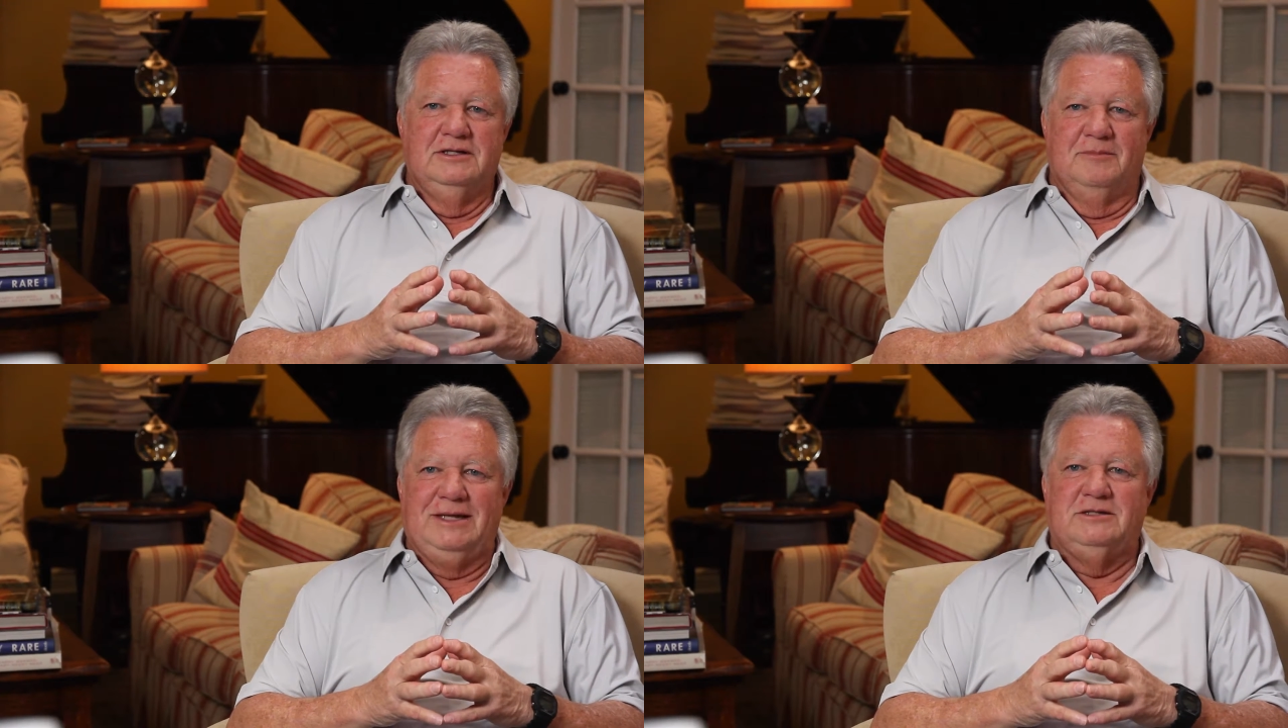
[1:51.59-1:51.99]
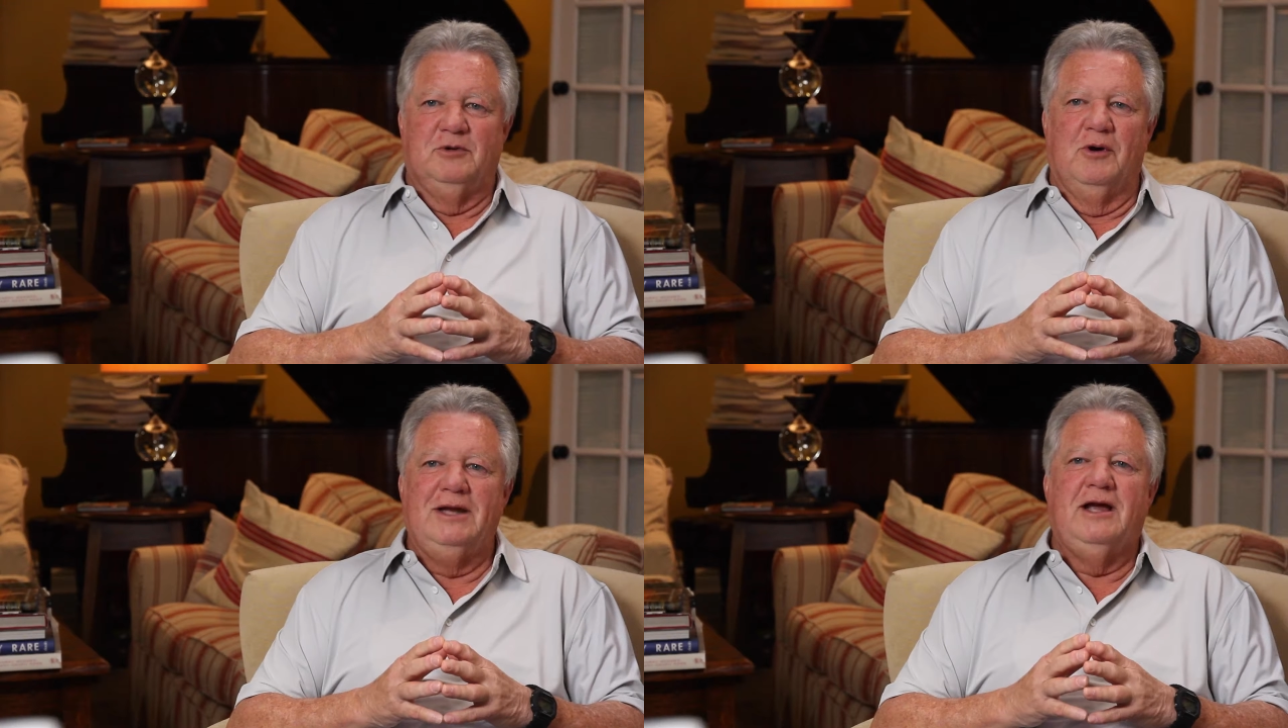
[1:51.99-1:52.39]
to make
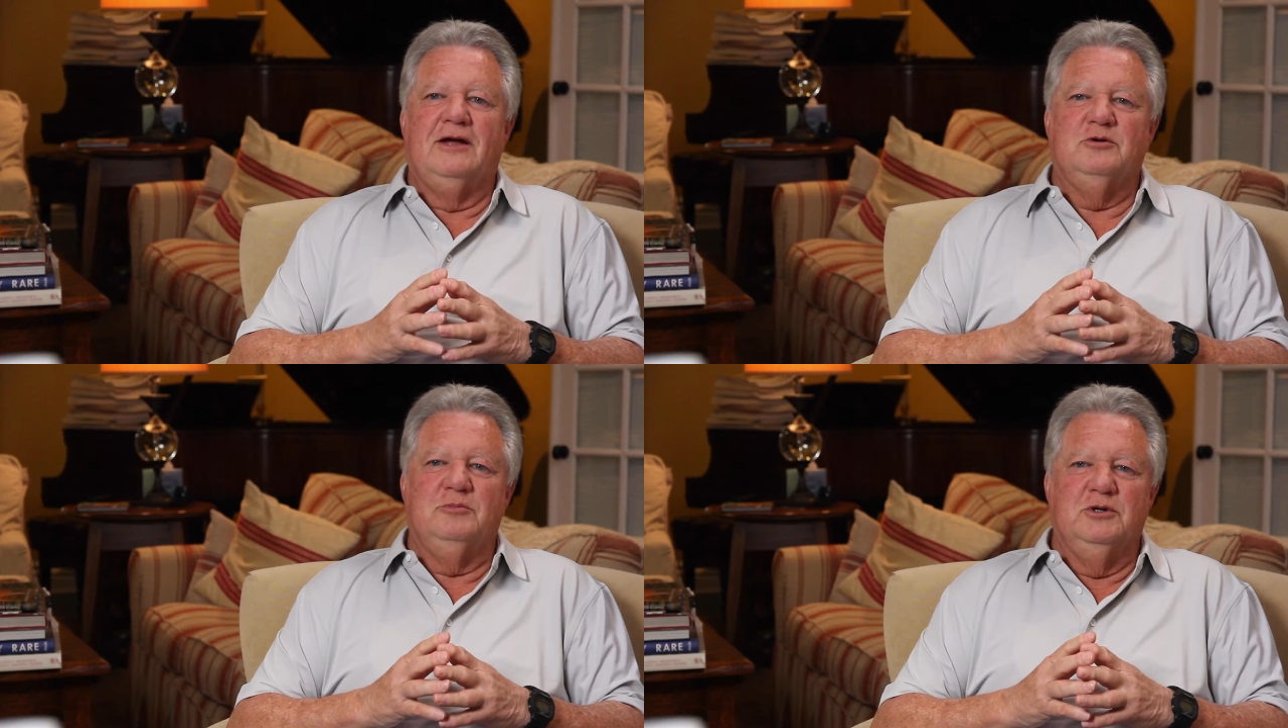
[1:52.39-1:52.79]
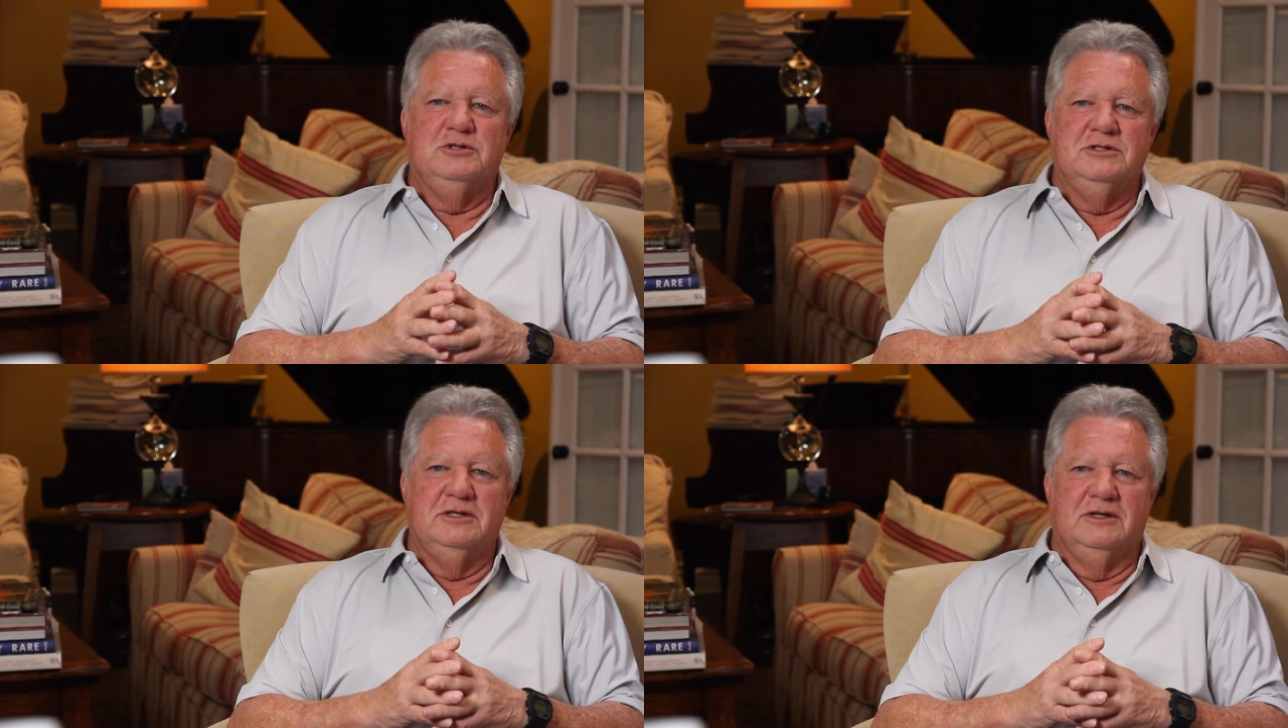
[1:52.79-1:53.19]
some great
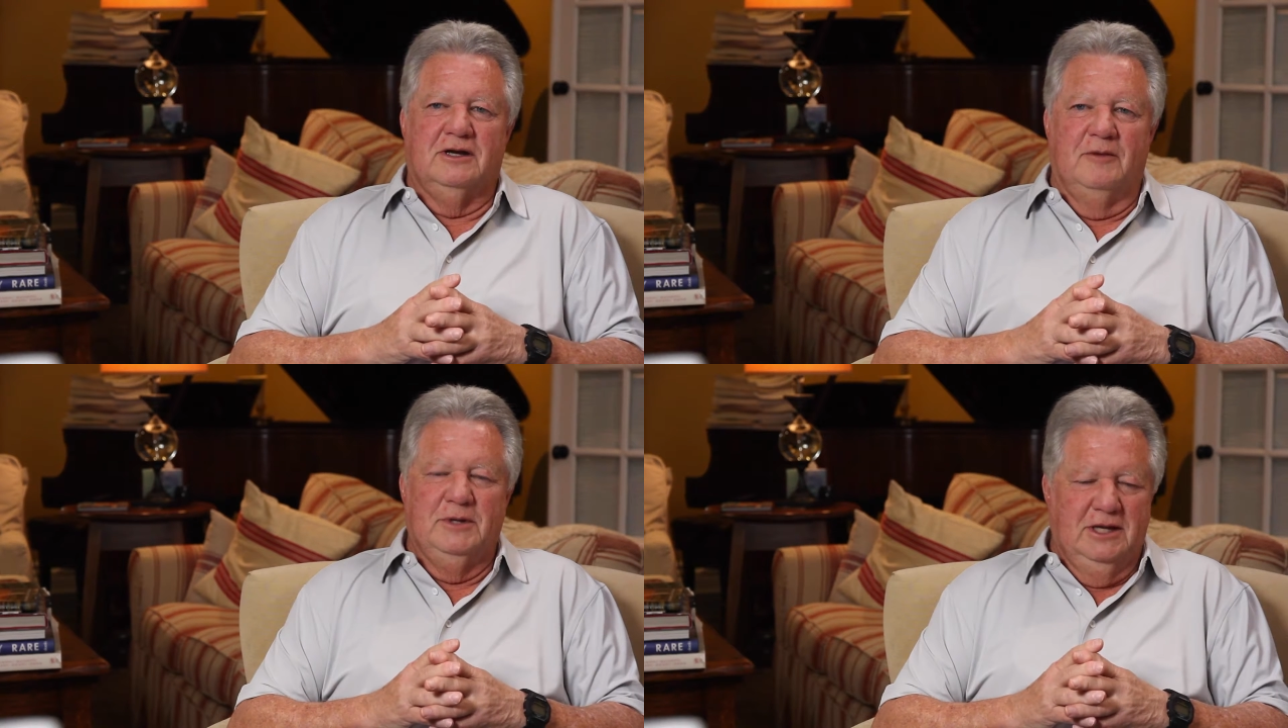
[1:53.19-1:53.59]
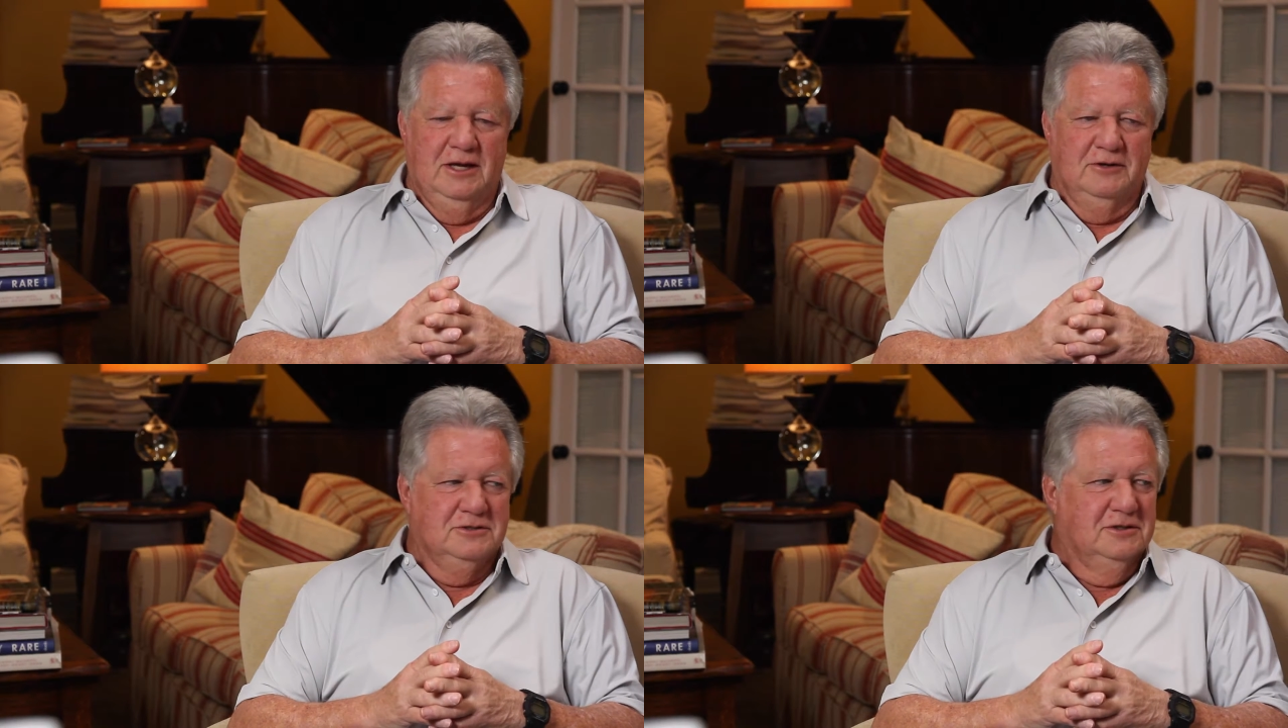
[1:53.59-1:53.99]
contributions in the coming
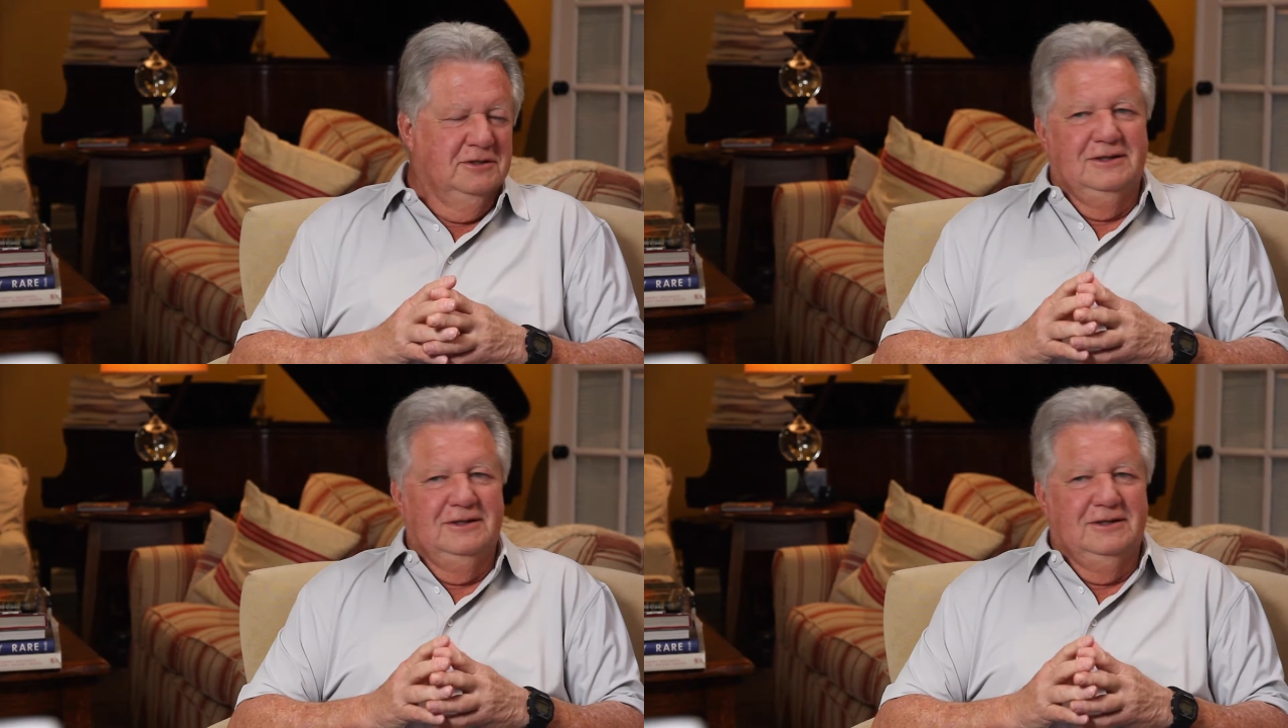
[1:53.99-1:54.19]
years.